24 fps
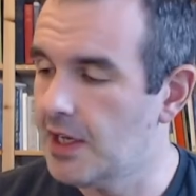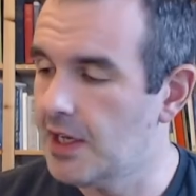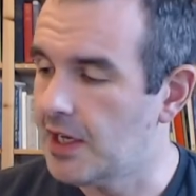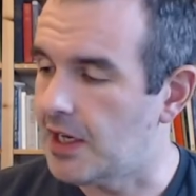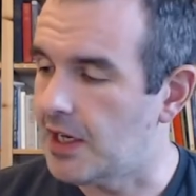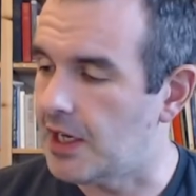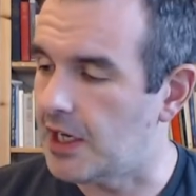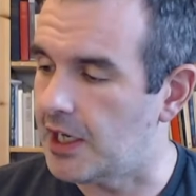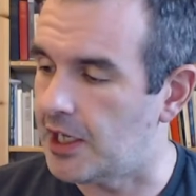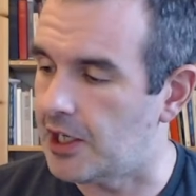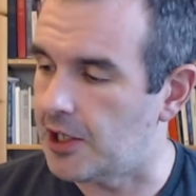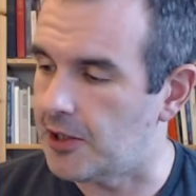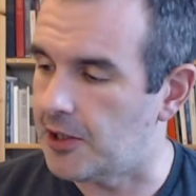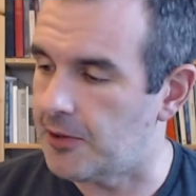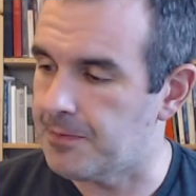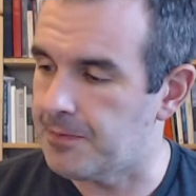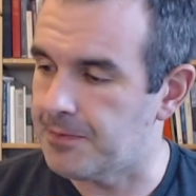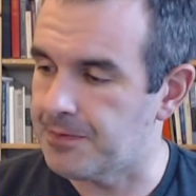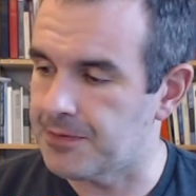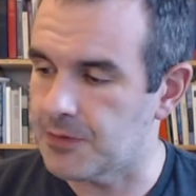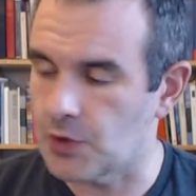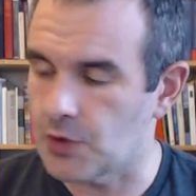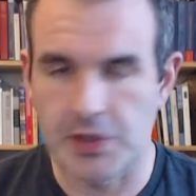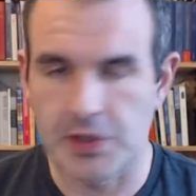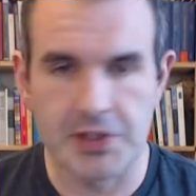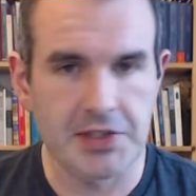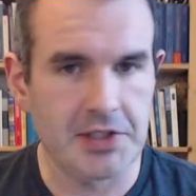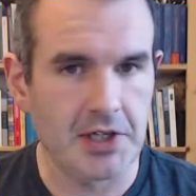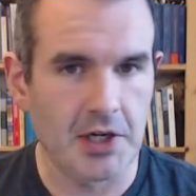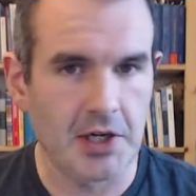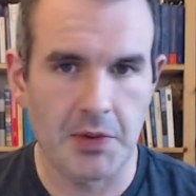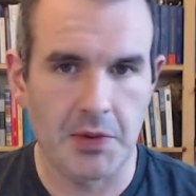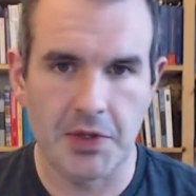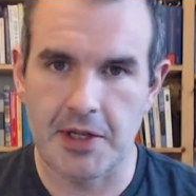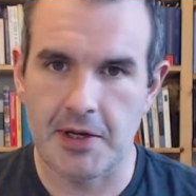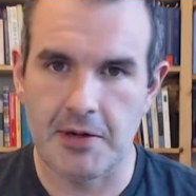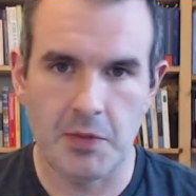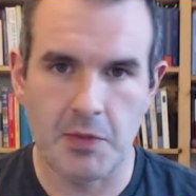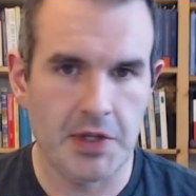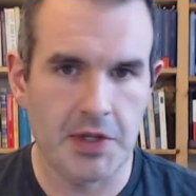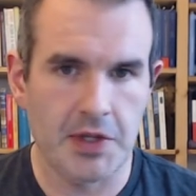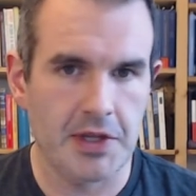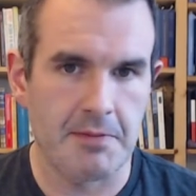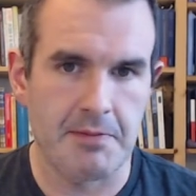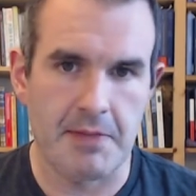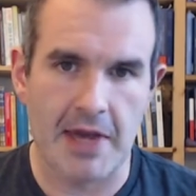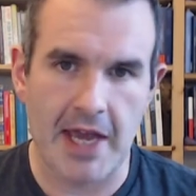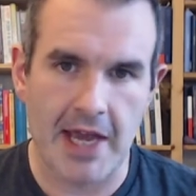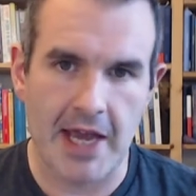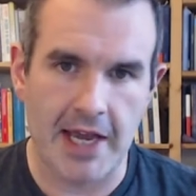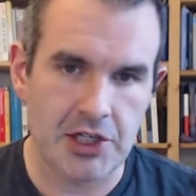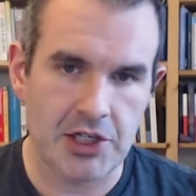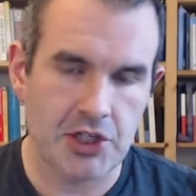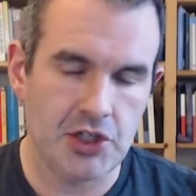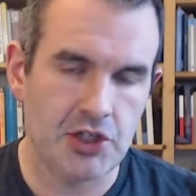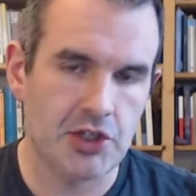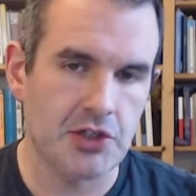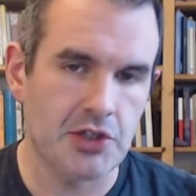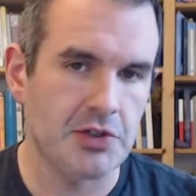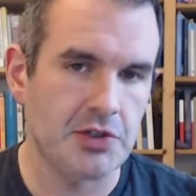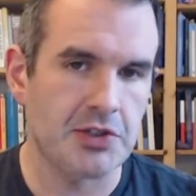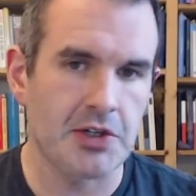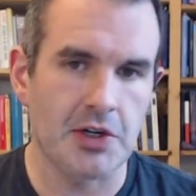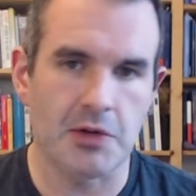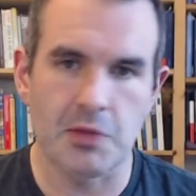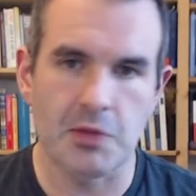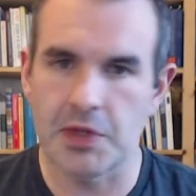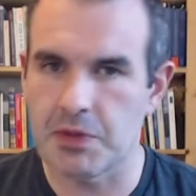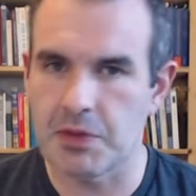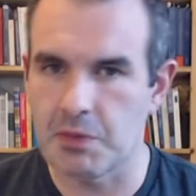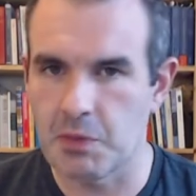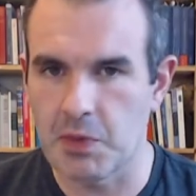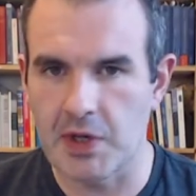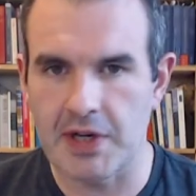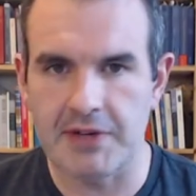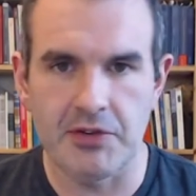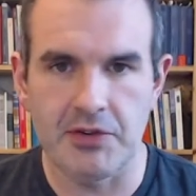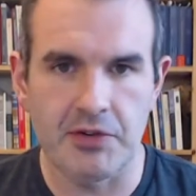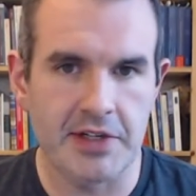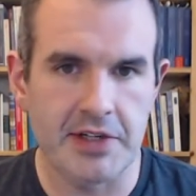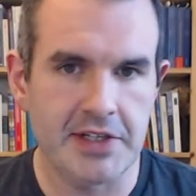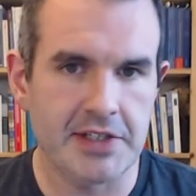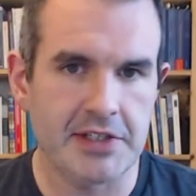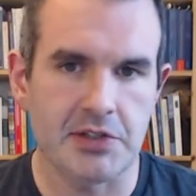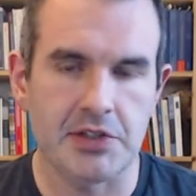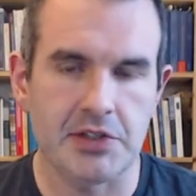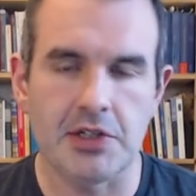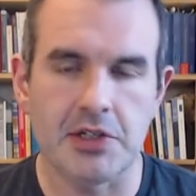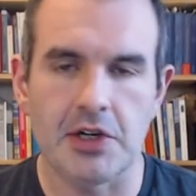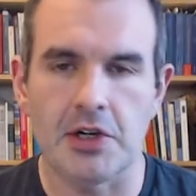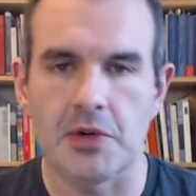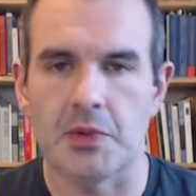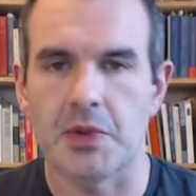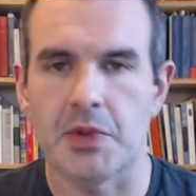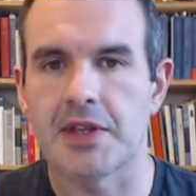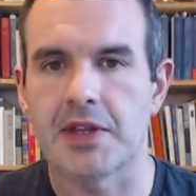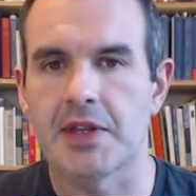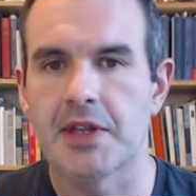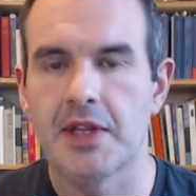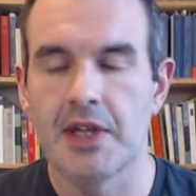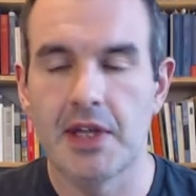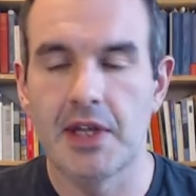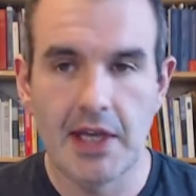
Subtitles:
Or you start with a mash. You start with whatever it is you start with.